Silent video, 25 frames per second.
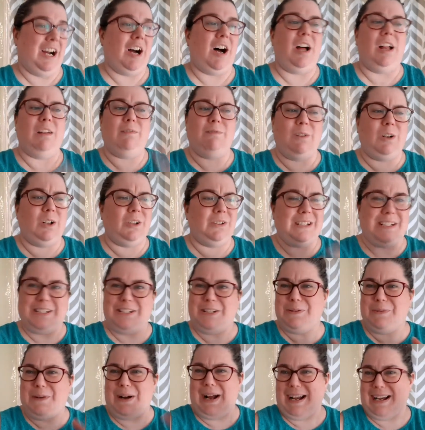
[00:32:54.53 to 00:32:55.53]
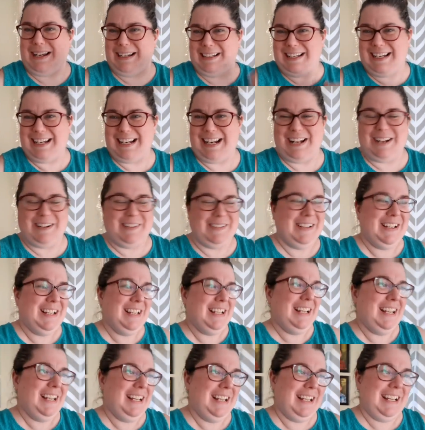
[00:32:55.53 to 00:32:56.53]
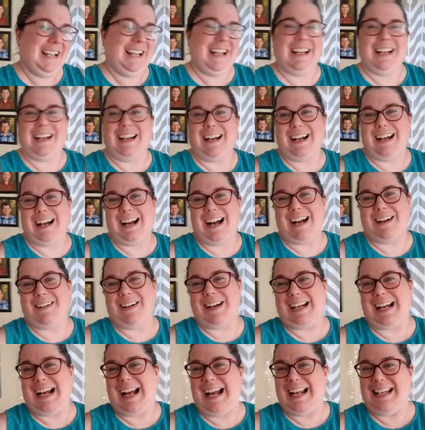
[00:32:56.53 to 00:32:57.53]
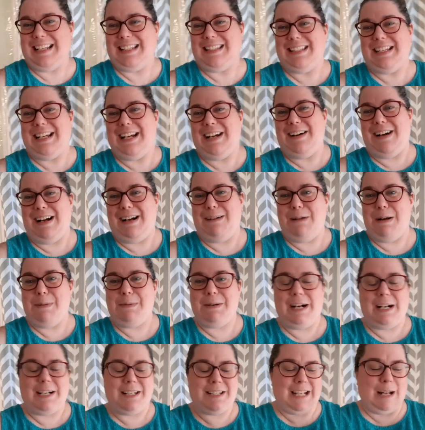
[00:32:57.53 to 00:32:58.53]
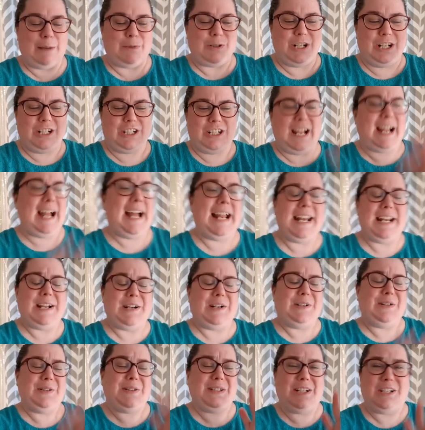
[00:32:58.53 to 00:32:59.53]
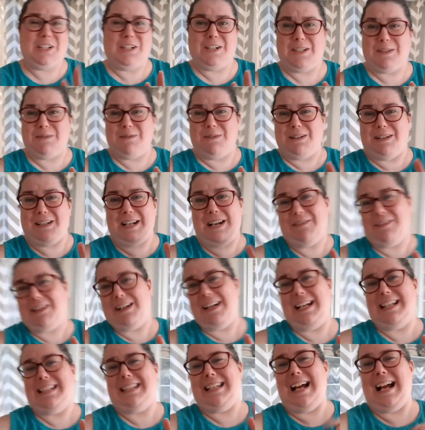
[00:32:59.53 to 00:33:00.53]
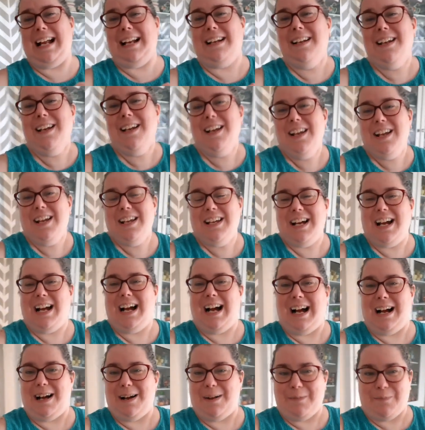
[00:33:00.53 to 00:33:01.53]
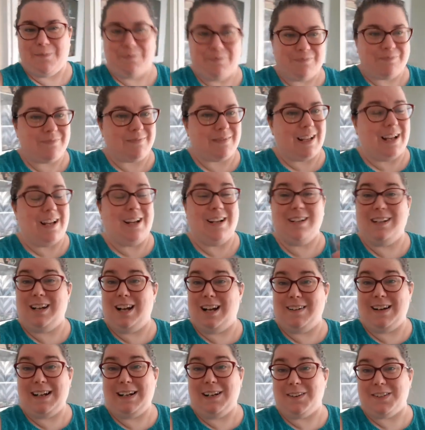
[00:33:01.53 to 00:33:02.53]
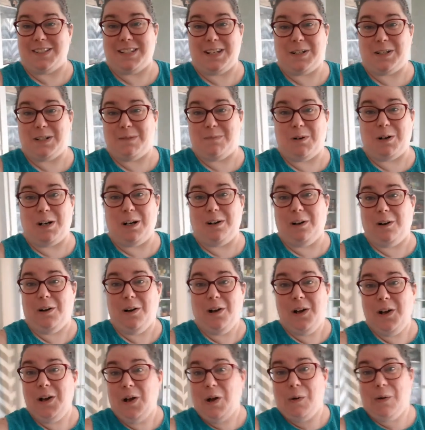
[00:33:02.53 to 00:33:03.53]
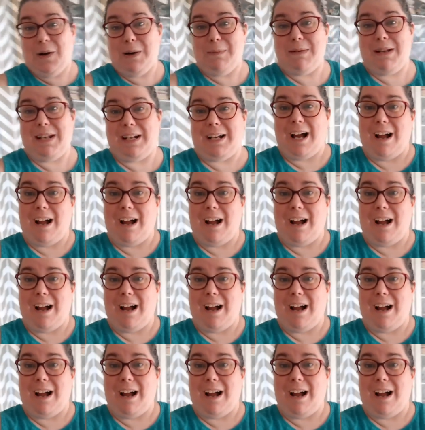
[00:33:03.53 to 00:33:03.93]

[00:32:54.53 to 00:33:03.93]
all rolled into one, you know? Uh, all right, guys, so um, I better stop chit-chatting or this issues will never get done. Um, all right, I'll see you tomorrow right by the